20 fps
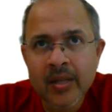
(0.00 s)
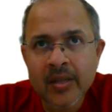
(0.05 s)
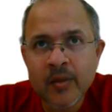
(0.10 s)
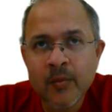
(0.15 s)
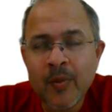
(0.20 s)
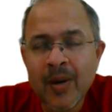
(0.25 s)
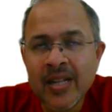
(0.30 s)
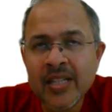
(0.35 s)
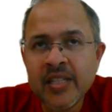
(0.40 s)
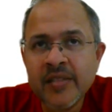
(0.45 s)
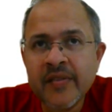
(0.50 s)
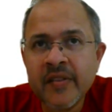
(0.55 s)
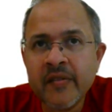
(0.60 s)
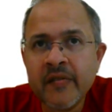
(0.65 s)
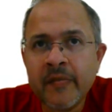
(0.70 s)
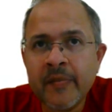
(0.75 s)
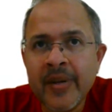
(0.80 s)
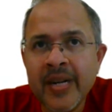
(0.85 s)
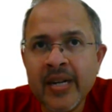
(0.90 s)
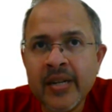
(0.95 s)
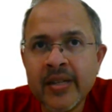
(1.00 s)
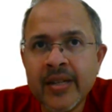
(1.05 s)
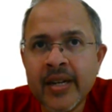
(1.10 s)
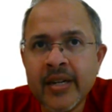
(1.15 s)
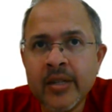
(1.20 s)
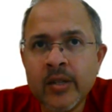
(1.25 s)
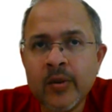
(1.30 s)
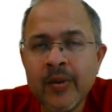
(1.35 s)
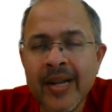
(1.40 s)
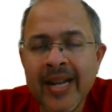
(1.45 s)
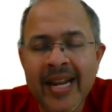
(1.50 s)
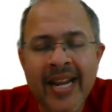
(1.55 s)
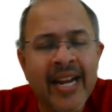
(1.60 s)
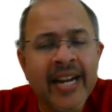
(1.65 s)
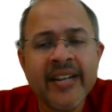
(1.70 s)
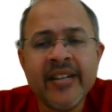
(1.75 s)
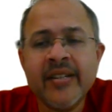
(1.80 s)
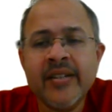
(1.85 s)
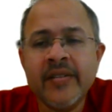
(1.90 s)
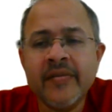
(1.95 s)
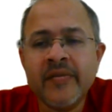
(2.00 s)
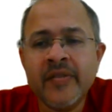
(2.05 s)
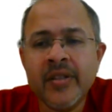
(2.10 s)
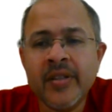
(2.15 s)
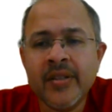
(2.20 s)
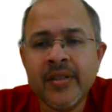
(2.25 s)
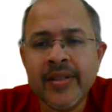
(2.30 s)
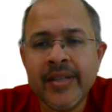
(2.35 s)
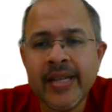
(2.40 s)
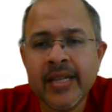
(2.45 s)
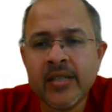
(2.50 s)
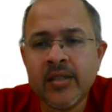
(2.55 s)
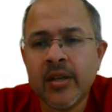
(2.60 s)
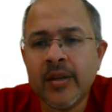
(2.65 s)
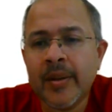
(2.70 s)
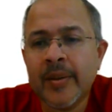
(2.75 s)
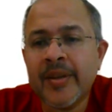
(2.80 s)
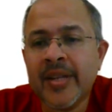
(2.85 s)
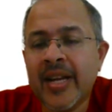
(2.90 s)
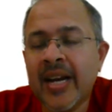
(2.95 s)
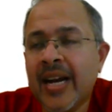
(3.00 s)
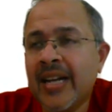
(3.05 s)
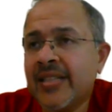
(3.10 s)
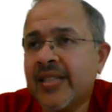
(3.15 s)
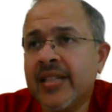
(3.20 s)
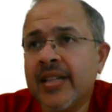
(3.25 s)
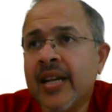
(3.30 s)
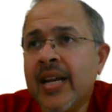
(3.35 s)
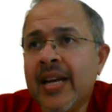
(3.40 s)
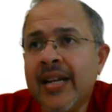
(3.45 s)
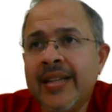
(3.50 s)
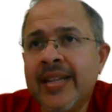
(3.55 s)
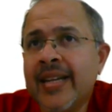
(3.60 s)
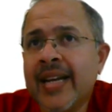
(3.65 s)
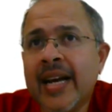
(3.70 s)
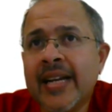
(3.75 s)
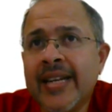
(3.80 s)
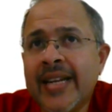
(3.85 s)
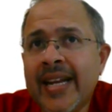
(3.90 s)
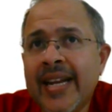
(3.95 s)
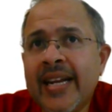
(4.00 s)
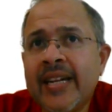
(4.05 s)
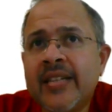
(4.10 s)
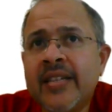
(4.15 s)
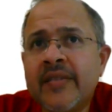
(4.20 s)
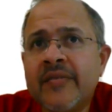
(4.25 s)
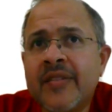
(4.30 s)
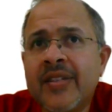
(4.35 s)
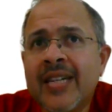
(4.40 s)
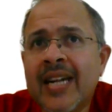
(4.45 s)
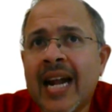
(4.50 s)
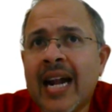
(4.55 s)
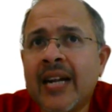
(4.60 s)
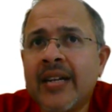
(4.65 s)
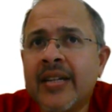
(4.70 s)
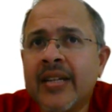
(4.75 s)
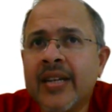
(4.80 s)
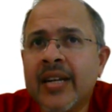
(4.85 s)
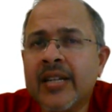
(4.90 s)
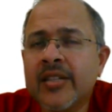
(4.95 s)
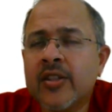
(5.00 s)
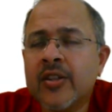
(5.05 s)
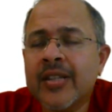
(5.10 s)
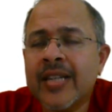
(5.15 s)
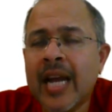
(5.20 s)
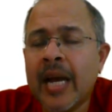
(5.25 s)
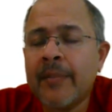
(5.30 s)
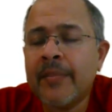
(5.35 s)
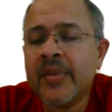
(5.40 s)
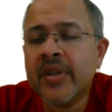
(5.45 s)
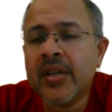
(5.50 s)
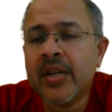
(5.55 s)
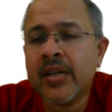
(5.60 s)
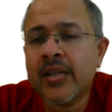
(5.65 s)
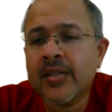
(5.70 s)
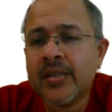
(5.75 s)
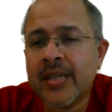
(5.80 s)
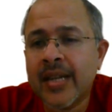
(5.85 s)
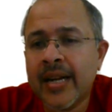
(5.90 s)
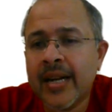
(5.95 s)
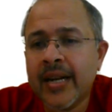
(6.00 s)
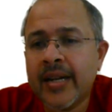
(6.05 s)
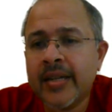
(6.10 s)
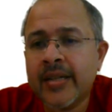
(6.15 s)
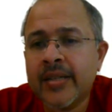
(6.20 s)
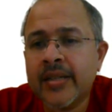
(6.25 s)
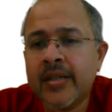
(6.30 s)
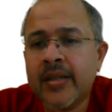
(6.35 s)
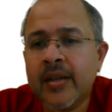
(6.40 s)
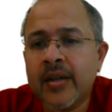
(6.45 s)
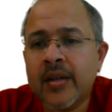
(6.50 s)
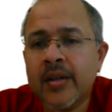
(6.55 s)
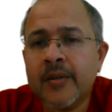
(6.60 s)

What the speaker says: The ones we have built can do 8 different things, or I mean, as in they carry 8 different antennas or cameras, and